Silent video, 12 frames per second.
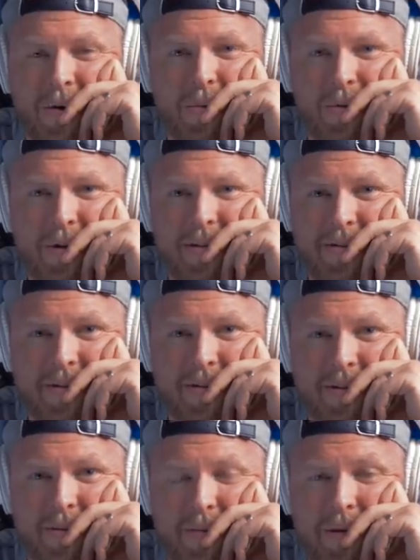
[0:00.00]
don't listen
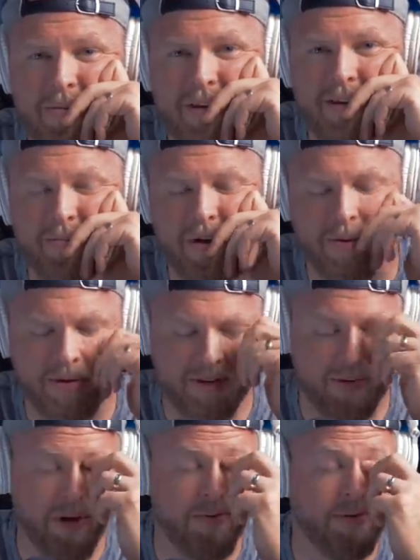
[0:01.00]
to the women about what
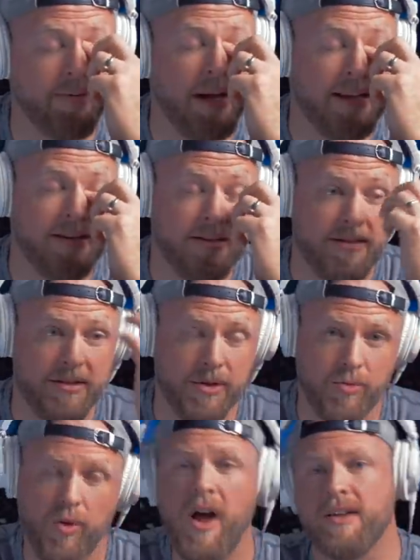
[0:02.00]
they want for men. Listen
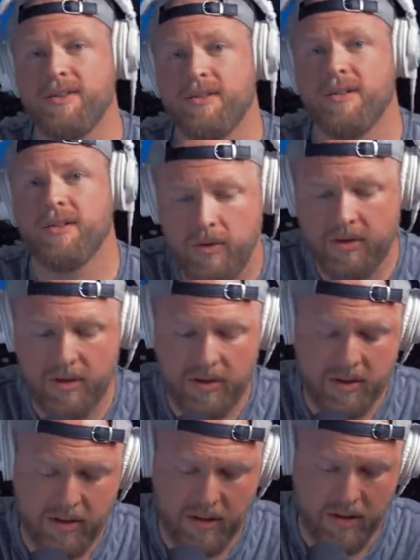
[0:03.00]
to Russ, who
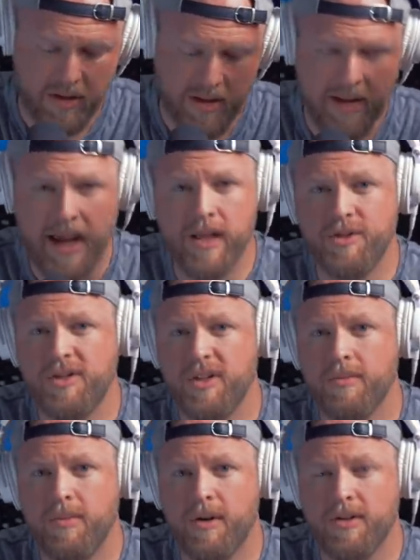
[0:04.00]
uses an
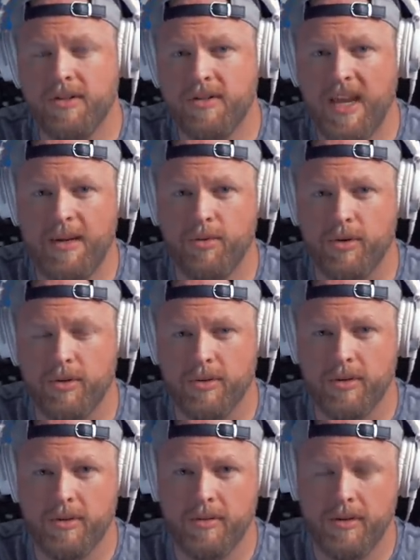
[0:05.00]
analogy about a
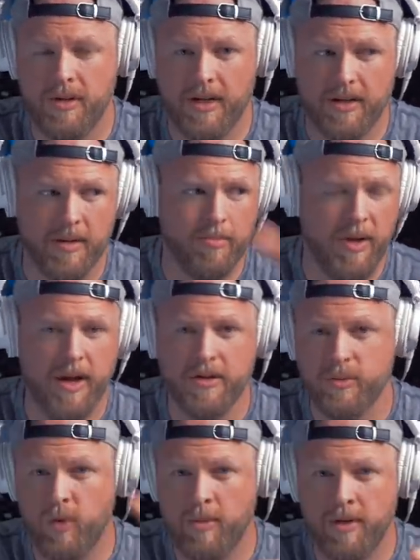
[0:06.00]
stable that
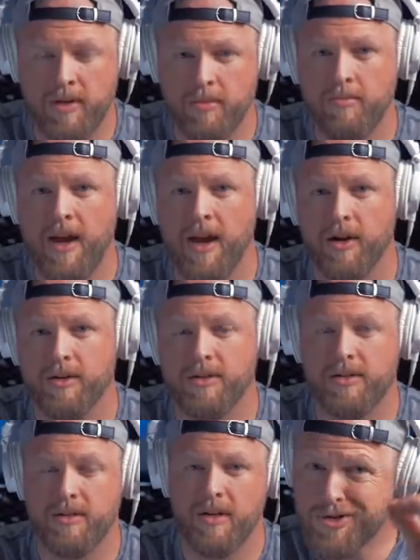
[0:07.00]
compares women to mares.
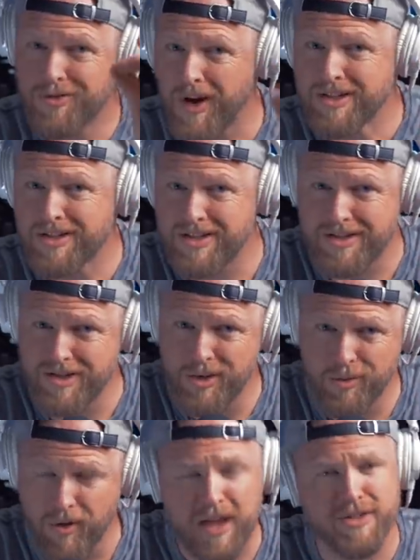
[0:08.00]
And you can trust this
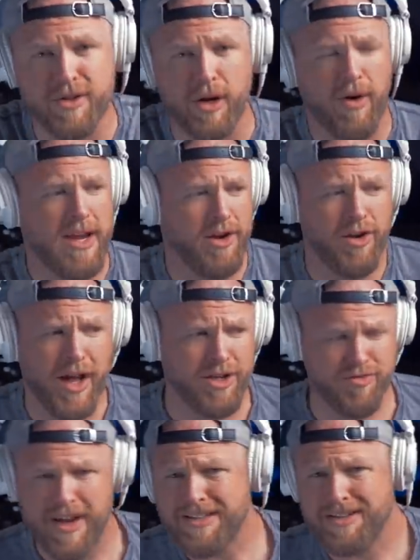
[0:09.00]
dude, Russell, all right? You're not
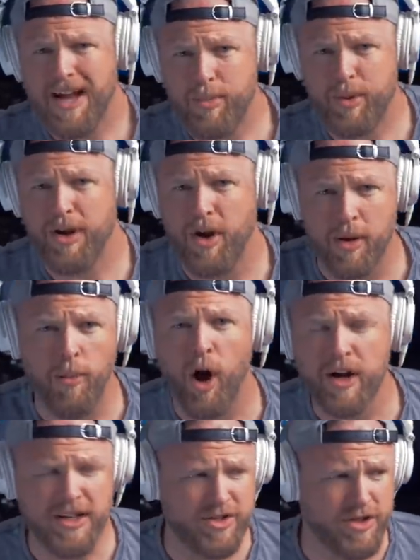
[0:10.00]
dressing up in an
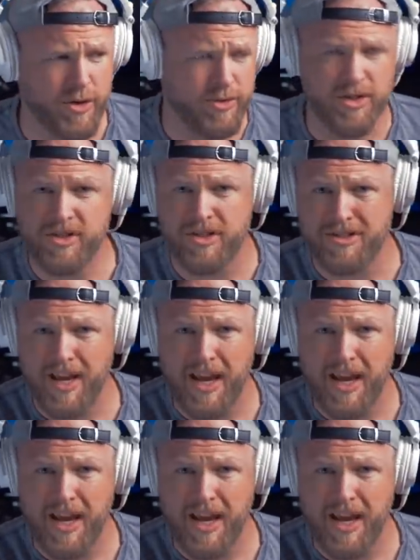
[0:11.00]
Armani suit just to